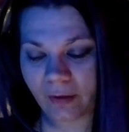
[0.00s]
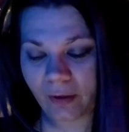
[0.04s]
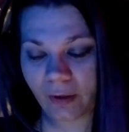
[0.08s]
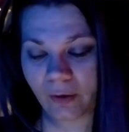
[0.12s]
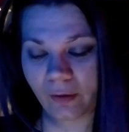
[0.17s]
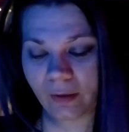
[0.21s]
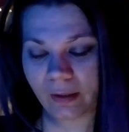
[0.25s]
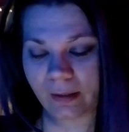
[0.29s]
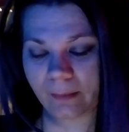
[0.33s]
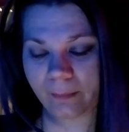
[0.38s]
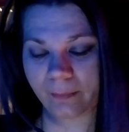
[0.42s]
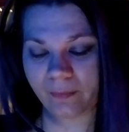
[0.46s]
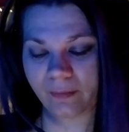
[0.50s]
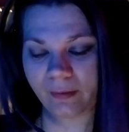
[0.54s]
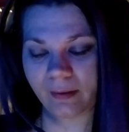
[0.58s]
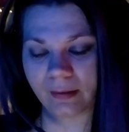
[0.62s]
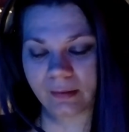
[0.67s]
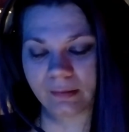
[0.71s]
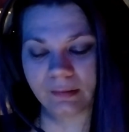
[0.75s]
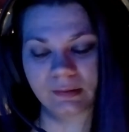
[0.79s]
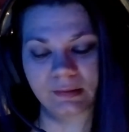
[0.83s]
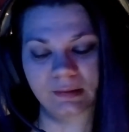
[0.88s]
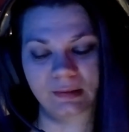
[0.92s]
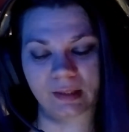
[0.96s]
hurried
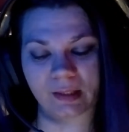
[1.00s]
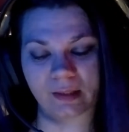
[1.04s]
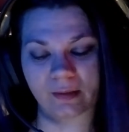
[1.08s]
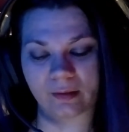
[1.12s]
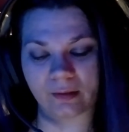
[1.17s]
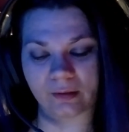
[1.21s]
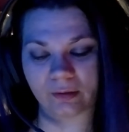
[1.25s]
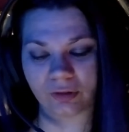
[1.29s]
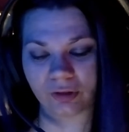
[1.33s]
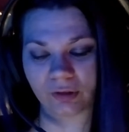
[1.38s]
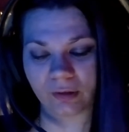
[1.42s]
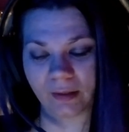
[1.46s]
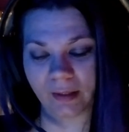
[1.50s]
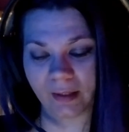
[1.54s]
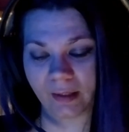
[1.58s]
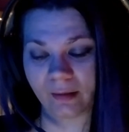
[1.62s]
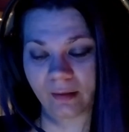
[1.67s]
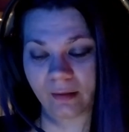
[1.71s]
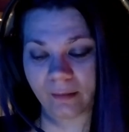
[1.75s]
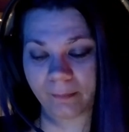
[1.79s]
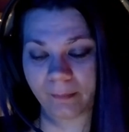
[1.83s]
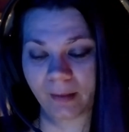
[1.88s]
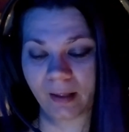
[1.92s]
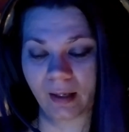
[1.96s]
prints in
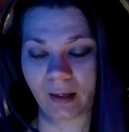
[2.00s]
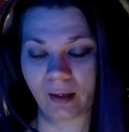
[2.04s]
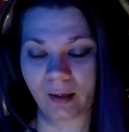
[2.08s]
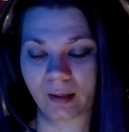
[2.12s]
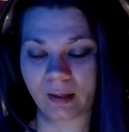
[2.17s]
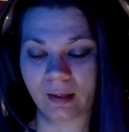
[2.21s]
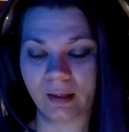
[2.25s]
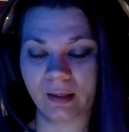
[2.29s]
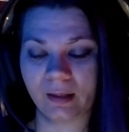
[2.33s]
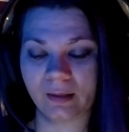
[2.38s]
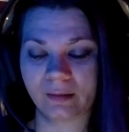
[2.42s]
the muck